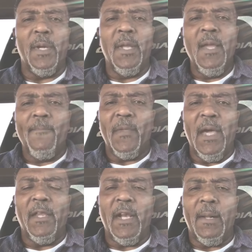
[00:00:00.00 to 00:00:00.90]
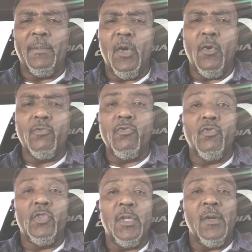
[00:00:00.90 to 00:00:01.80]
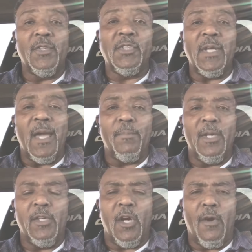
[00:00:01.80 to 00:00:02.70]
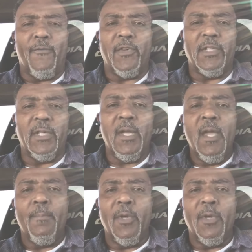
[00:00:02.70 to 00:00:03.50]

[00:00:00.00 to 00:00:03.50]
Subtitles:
But now that I'm gone, you still shall be comforted,